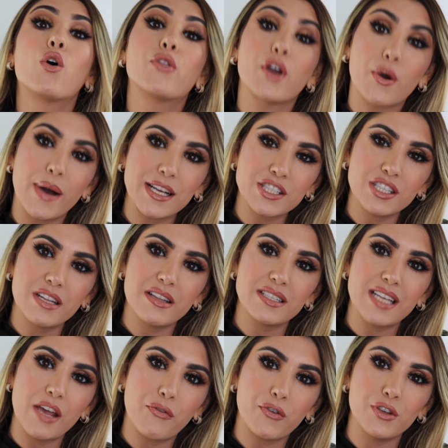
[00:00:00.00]
The question of the
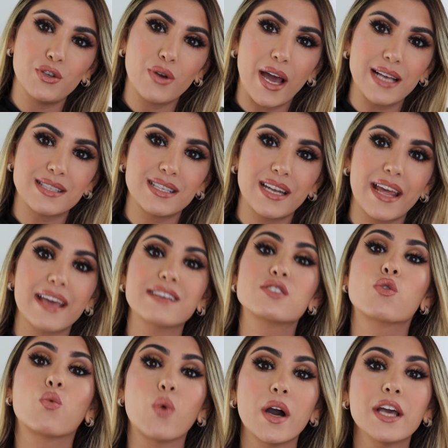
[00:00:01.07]
day for you guys today is,
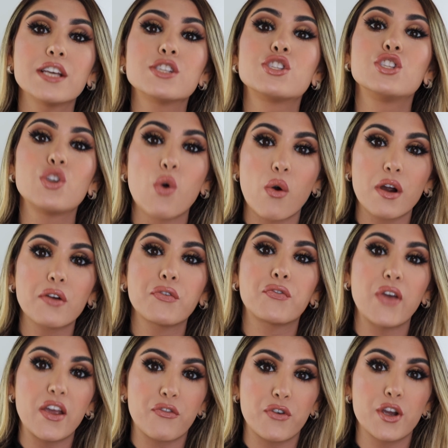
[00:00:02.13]
what is your
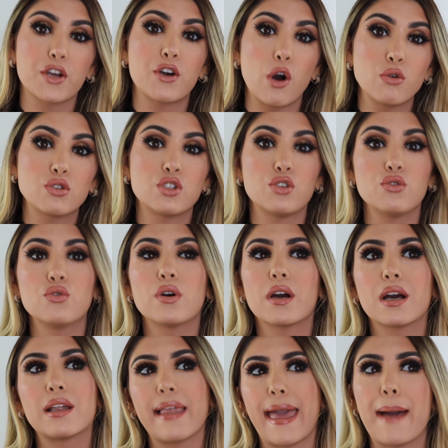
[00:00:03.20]
favorite go-to
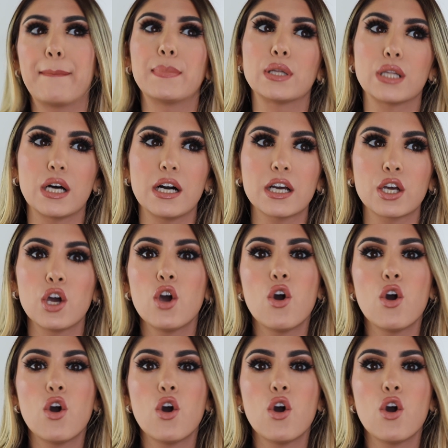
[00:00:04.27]
glam look,